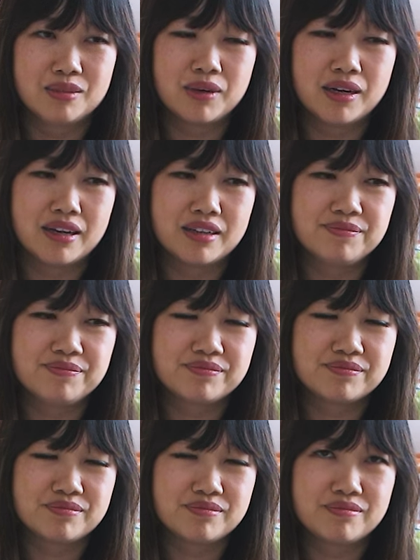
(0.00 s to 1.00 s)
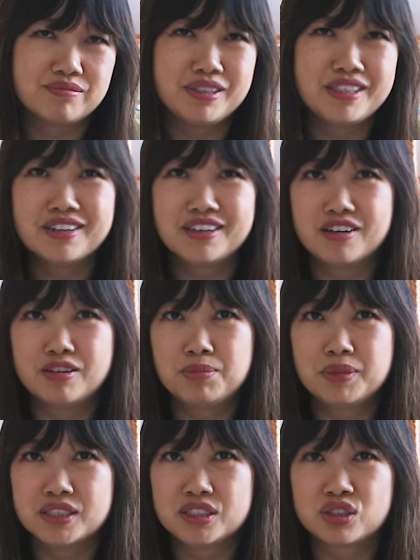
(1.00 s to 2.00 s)
but be
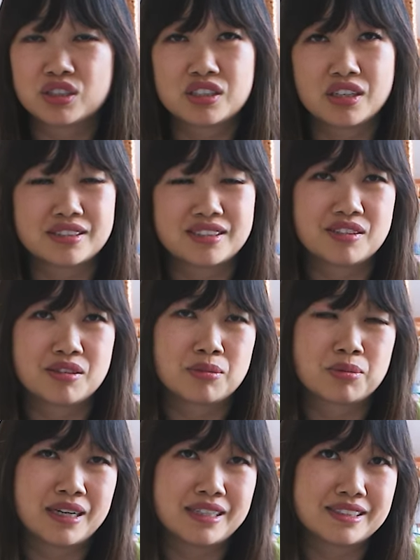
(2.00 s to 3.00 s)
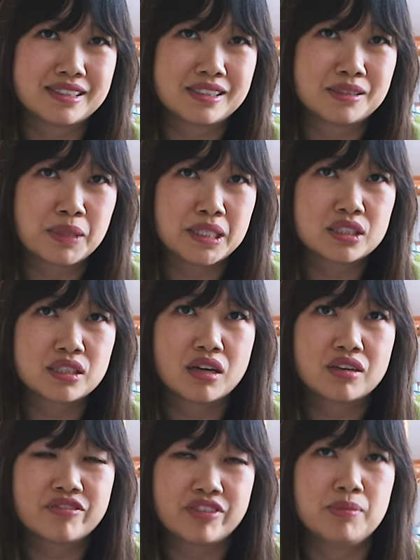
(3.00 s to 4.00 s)
open to adjusting your prices based
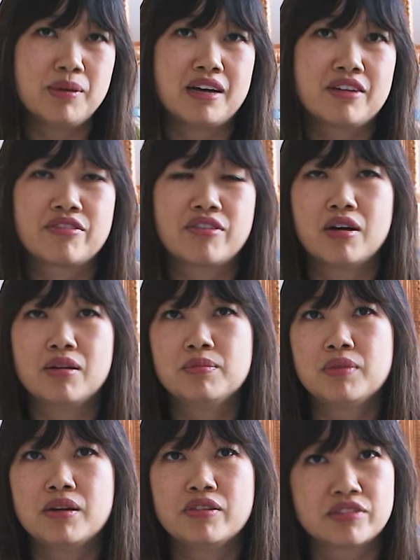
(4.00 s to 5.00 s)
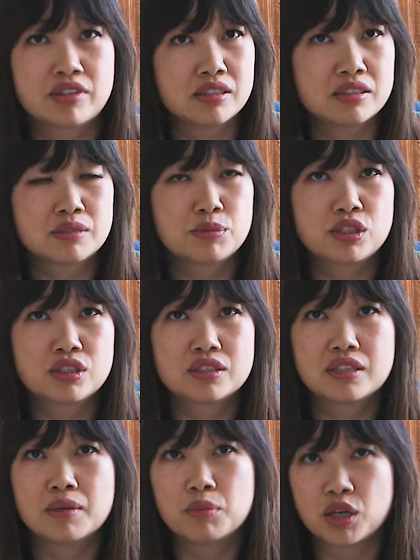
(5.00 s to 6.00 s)
on feedback from
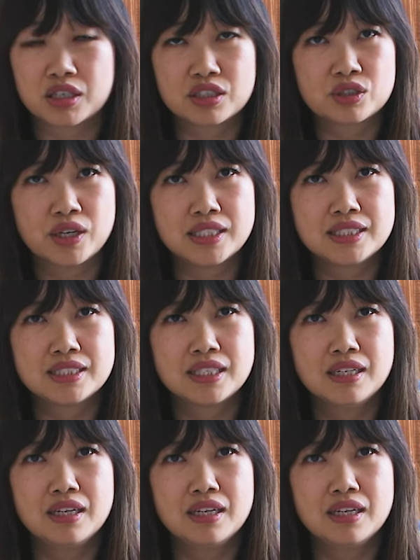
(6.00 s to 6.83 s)
customers and market trends